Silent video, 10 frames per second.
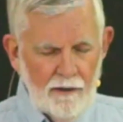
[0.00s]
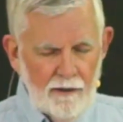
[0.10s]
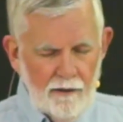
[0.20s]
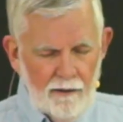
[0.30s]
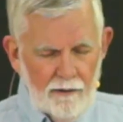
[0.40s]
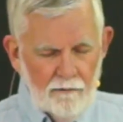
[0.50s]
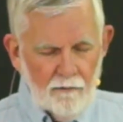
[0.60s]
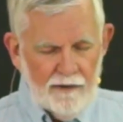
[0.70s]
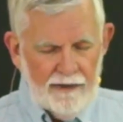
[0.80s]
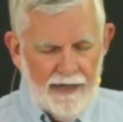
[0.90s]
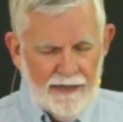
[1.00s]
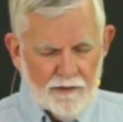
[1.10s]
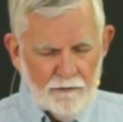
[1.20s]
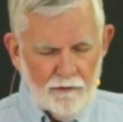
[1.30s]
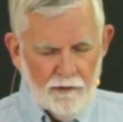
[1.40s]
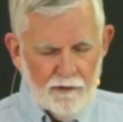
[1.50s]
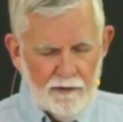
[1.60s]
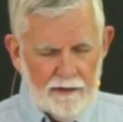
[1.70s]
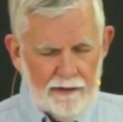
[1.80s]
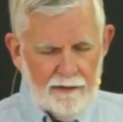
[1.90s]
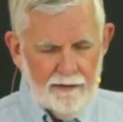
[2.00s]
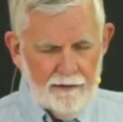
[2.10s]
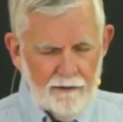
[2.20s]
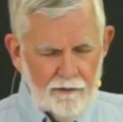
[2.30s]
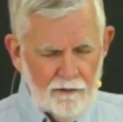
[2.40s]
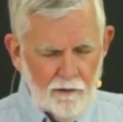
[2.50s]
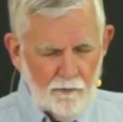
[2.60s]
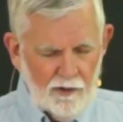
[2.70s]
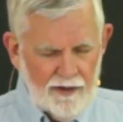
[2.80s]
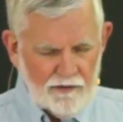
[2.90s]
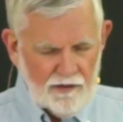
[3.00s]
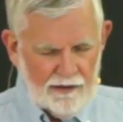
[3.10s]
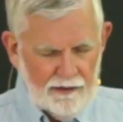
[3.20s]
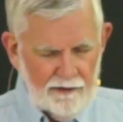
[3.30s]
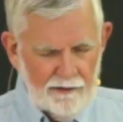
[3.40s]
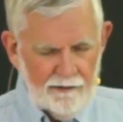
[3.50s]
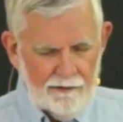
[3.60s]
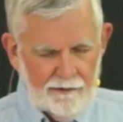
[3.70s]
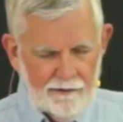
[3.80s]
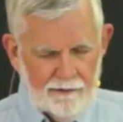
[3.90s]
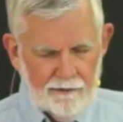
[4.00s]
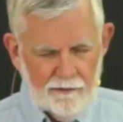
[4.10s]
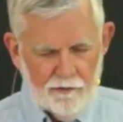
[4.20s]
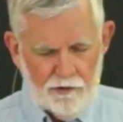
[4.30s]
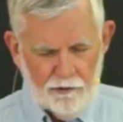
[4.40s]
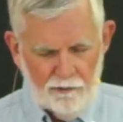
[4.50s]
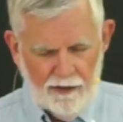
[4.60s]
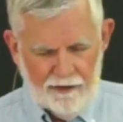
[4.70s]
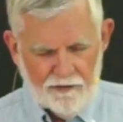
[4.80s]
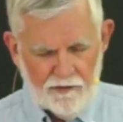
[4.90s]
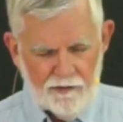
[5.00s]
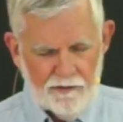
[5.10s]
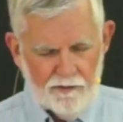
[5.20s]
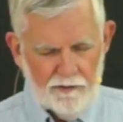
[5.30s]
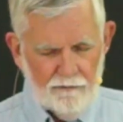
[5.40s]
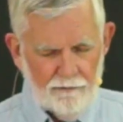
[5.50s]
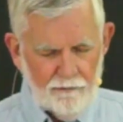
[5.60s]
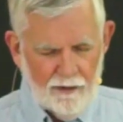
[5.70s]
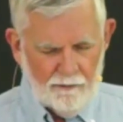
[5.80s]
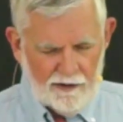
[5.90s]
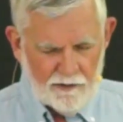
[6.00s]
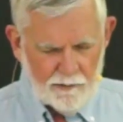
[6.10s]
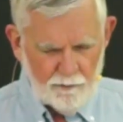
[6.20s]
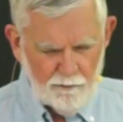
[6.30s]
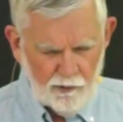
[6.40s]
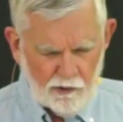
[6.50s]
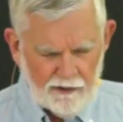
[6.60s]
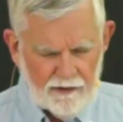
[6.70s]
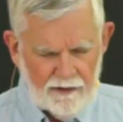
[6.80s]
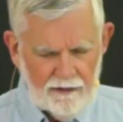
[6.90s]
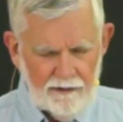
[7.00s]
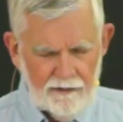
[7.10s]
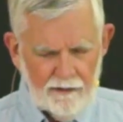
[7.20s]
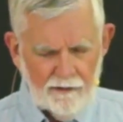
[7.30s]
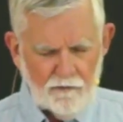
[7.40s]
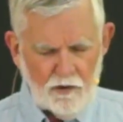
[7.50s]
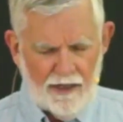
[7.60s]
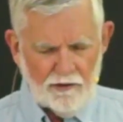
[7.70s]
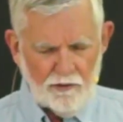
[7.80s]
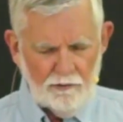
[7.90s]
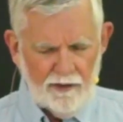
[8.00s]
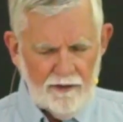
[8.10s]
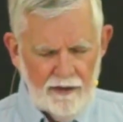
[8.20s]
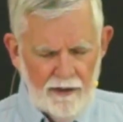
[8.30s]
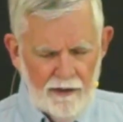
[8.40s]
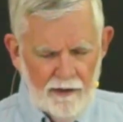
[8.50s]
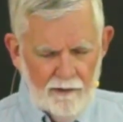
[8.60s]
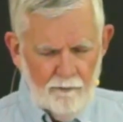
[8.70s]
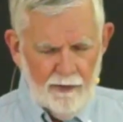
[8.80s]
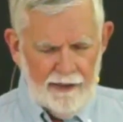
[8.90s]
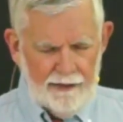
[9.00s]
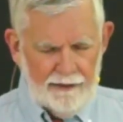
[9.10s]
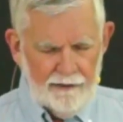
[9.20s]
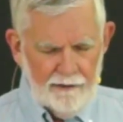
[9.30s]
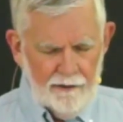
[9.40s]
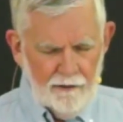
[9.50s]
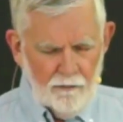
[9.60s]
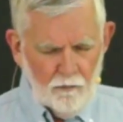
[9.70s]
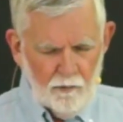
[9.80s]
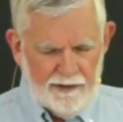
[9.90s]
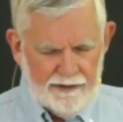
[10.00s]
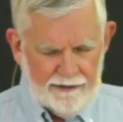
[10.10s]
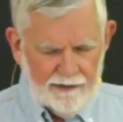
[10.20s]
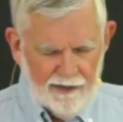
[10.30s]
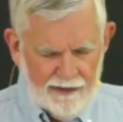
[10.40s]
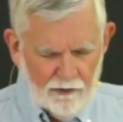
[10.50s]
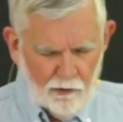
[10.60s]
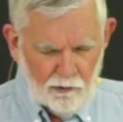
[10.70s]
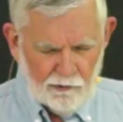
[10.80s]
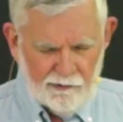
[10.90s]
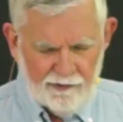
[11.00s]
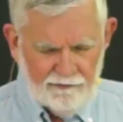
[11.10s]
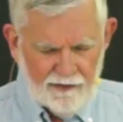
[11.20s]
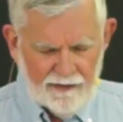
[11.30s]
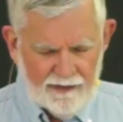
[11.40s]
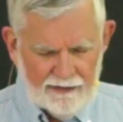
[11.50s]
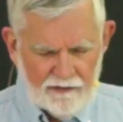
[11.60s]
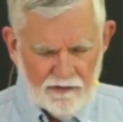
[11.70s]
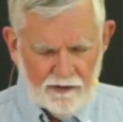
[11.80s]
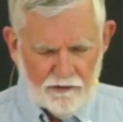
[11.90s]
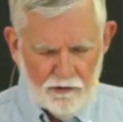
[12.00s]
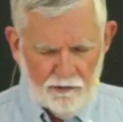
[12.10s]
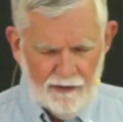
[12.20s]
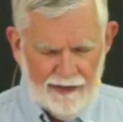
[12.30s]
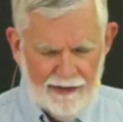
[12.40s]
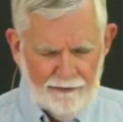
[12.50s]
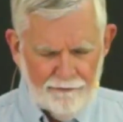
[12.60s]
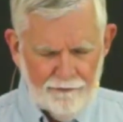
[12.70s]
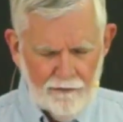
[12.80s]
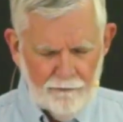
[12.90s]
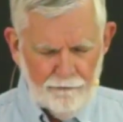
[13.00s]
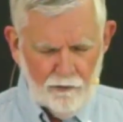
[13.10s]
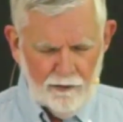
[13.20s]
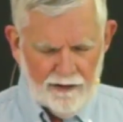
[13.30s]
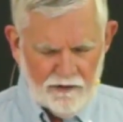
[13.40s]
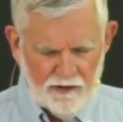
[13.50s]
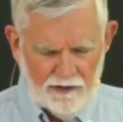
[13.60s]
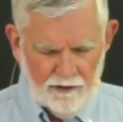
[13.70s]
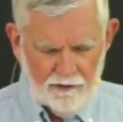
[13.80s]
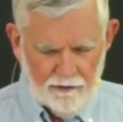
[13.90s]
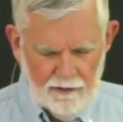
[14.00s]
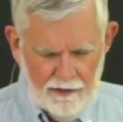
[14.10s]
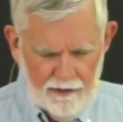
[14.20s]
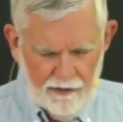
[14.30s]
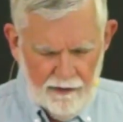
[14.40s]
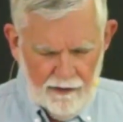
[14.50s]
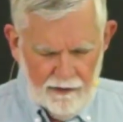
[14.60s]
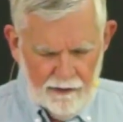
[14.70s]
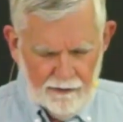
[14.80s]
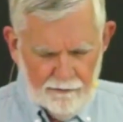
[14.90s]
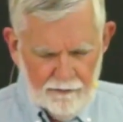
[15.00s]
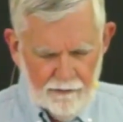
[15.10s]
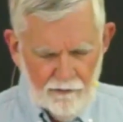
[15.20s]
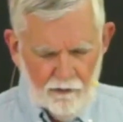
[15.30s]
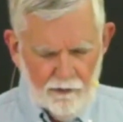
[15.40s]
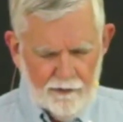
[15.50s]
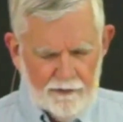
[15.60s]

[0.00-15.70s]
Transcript: we ask for your blessing to us from this book of Joshua. May we lay hold of the things that you have for us here. Lord, we